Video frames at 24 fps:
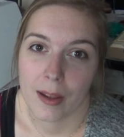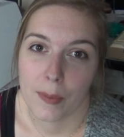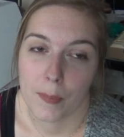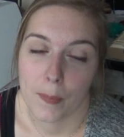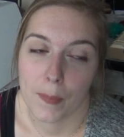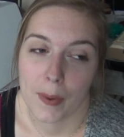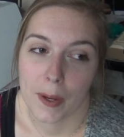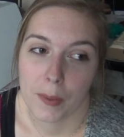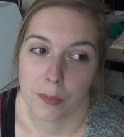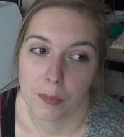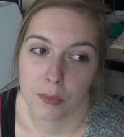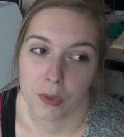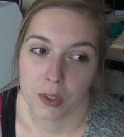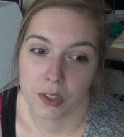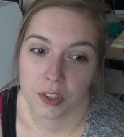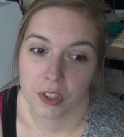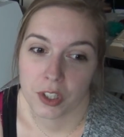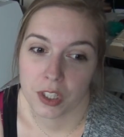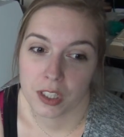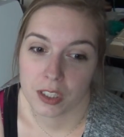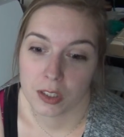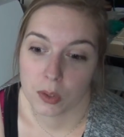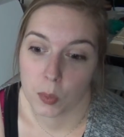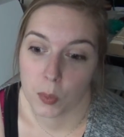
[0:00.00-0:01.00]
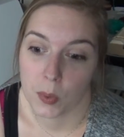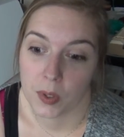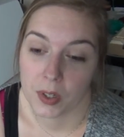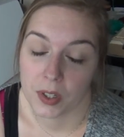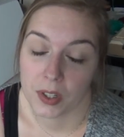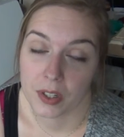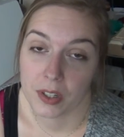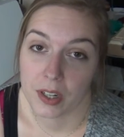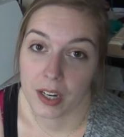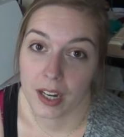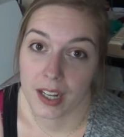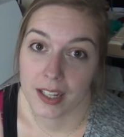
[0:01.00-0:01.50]
My projects
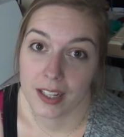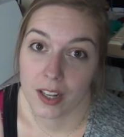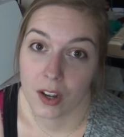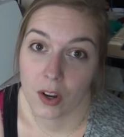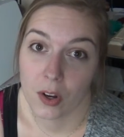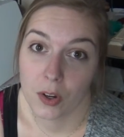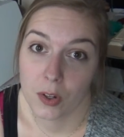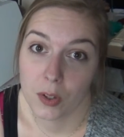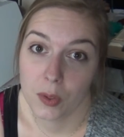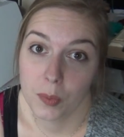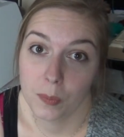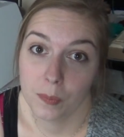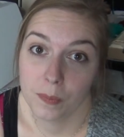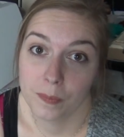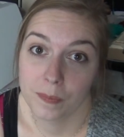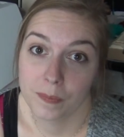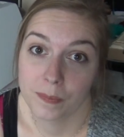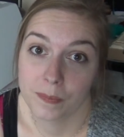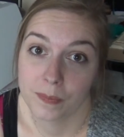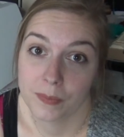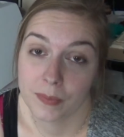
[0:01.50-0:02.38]
were at home